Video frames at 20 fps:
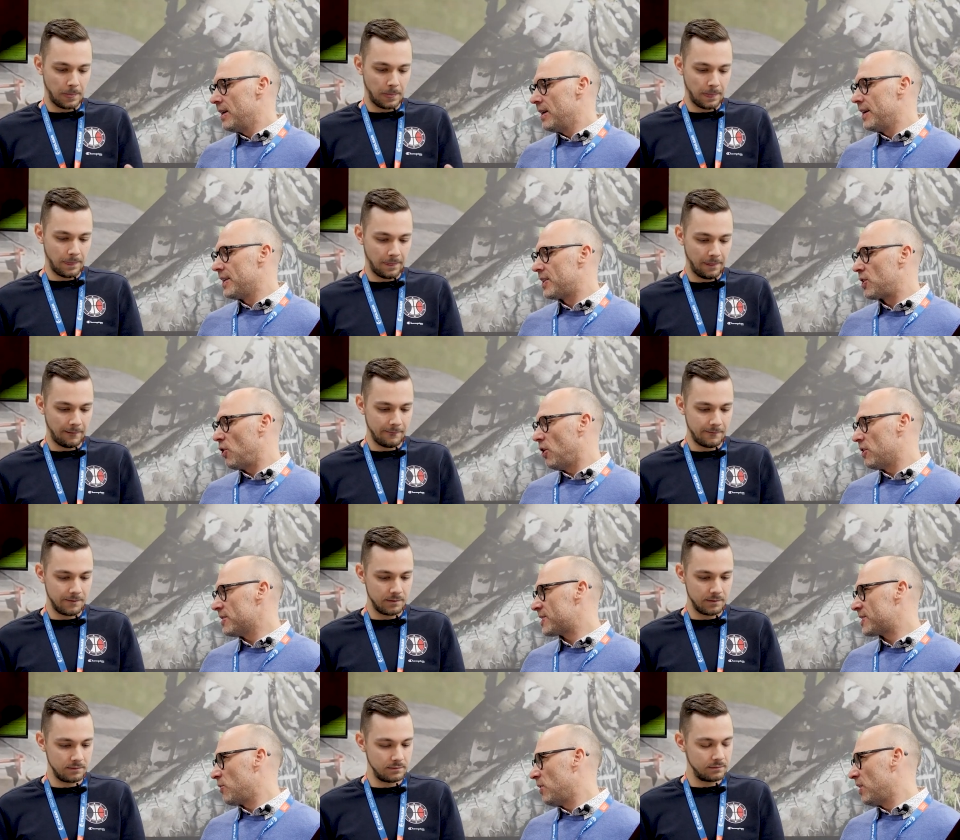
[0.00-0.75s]
Speaker 1: It
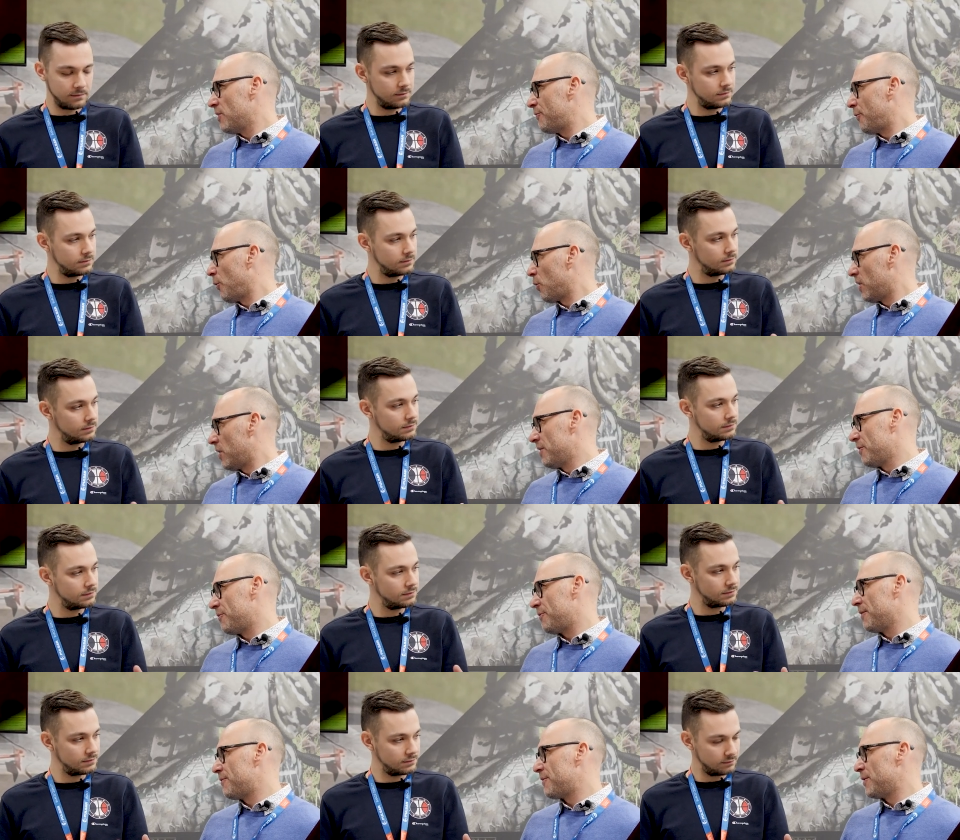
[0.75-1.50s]
costs around
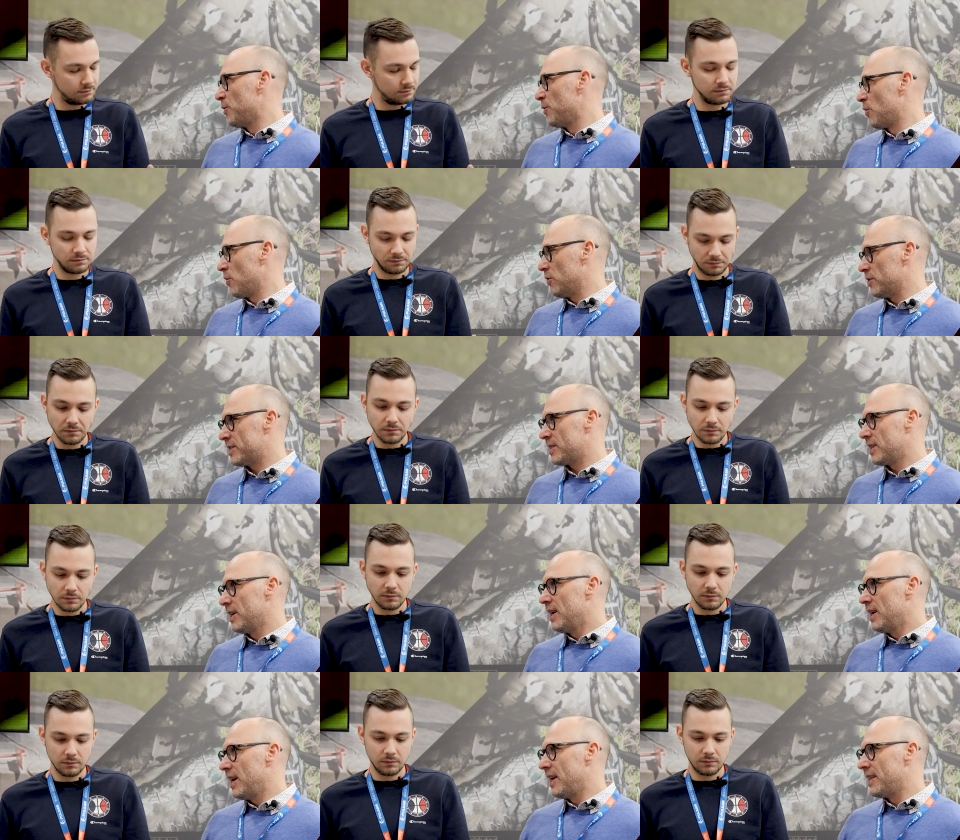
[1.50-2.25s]
450 euros.